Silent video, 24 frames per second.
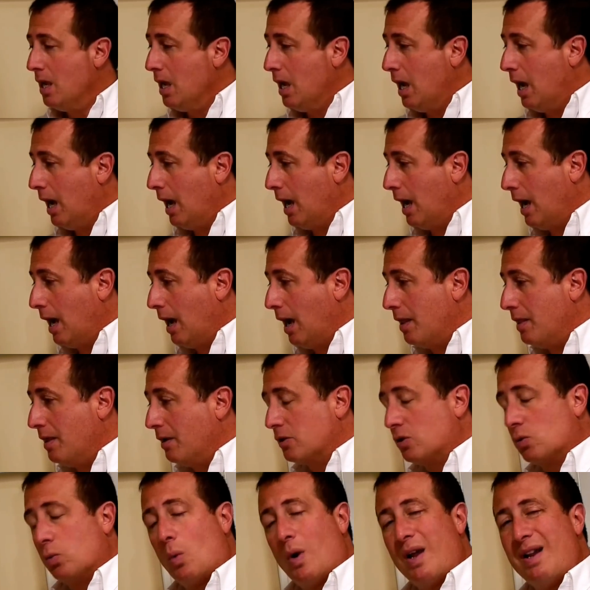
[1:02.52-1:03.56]

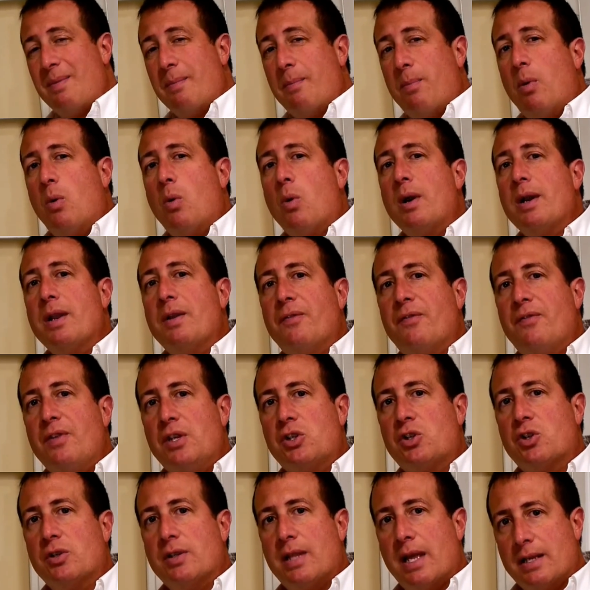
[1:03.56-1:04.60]
there's one important
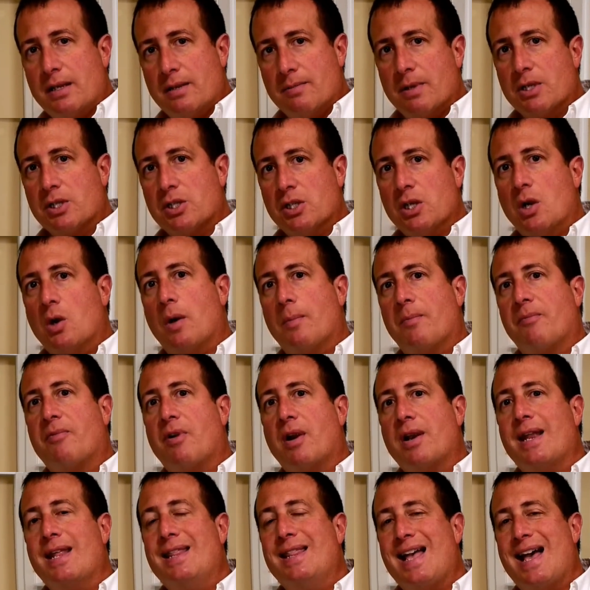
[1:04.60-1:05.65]
feature that you must know up
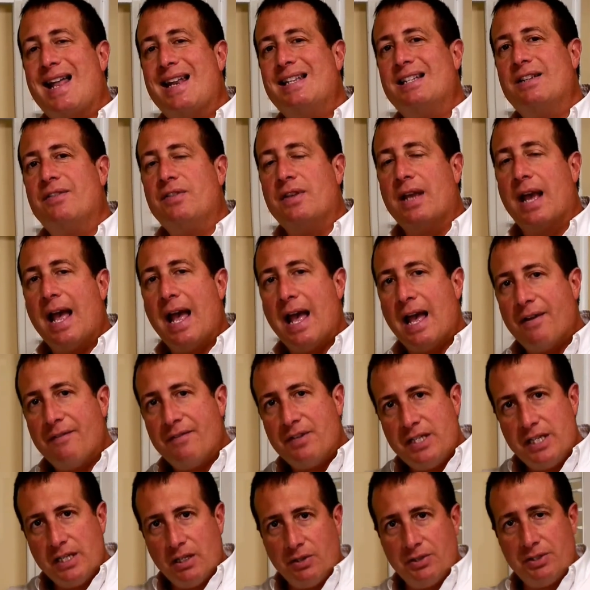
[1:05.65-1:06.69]
front, and that is if you have
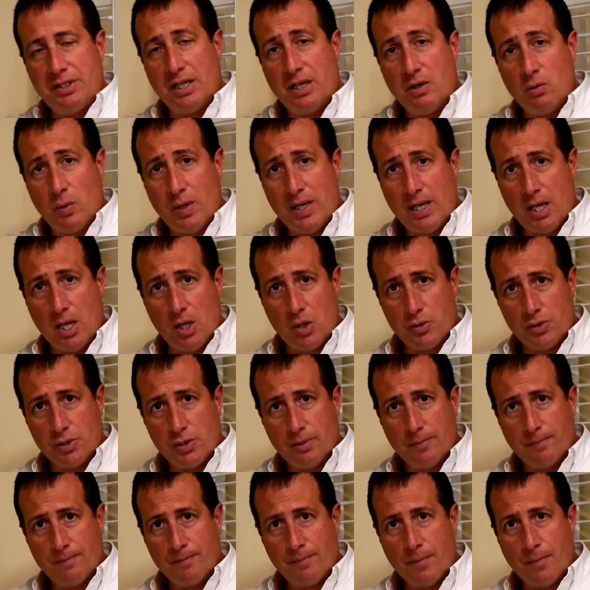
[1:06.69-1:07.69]
tilt-in windows,